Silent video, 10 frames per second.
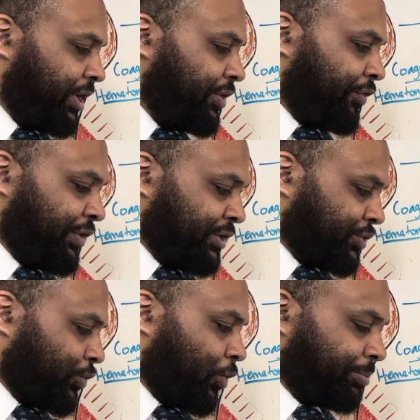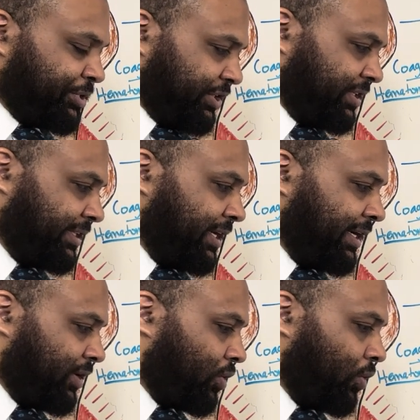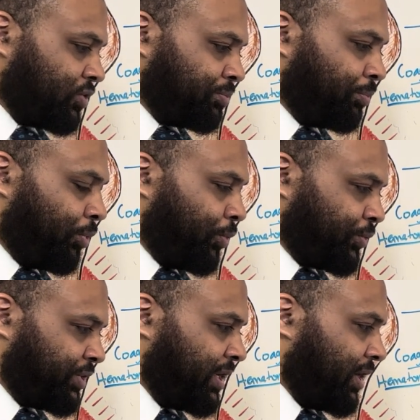resorption. They're going to cause bone